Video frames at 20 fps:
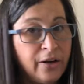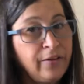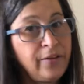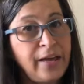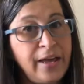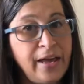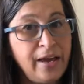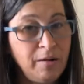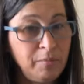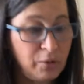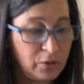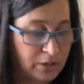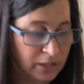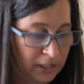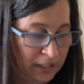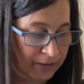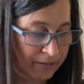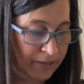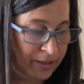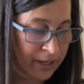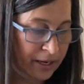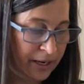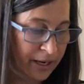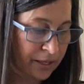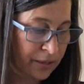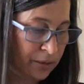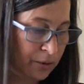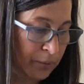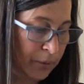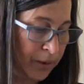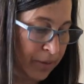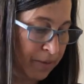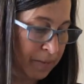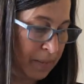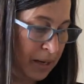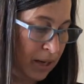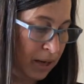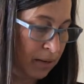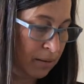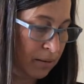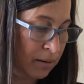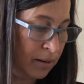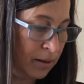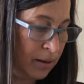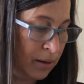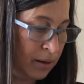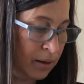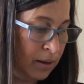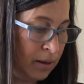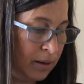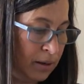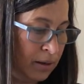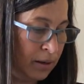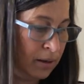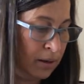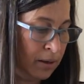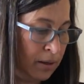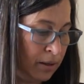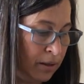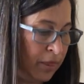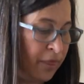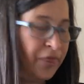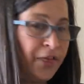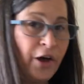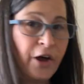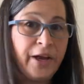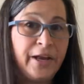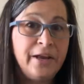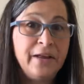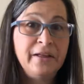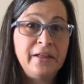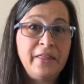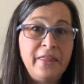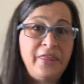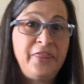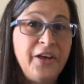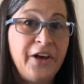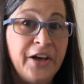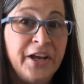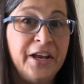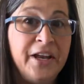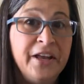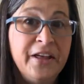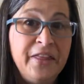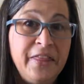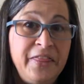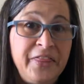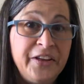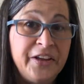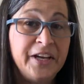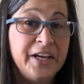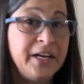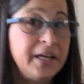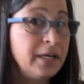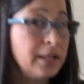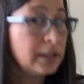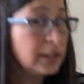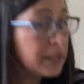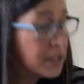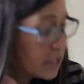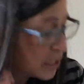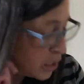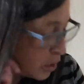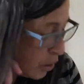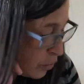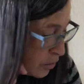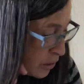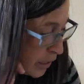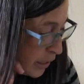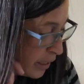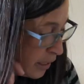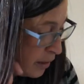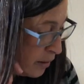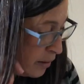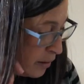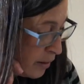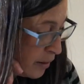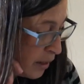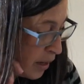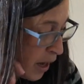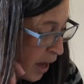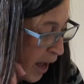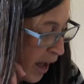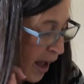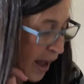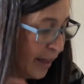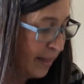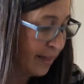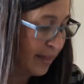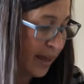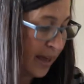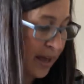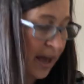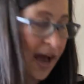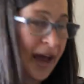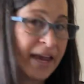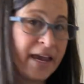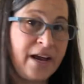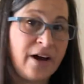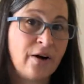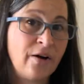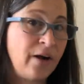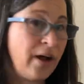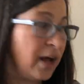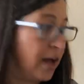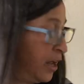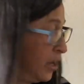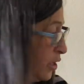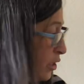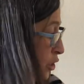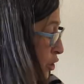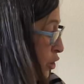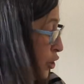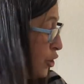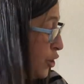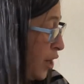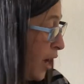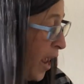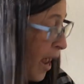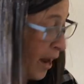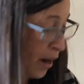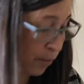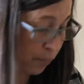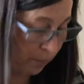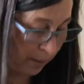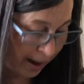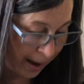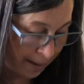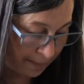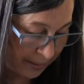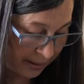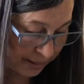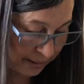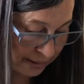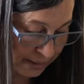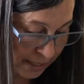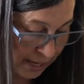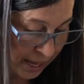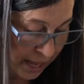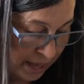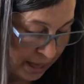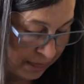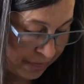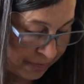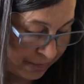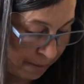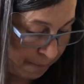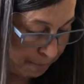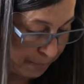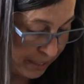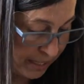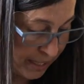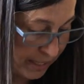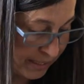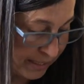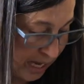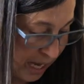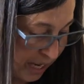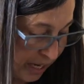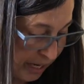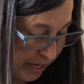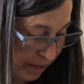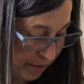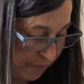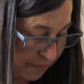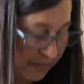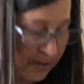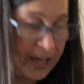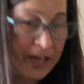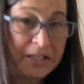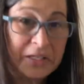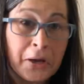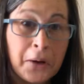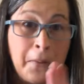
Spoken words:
the animals that live in the desert with me. Bud, bud, bud. Listen closely. I think I hear a jackrabbit thumping its hind feet.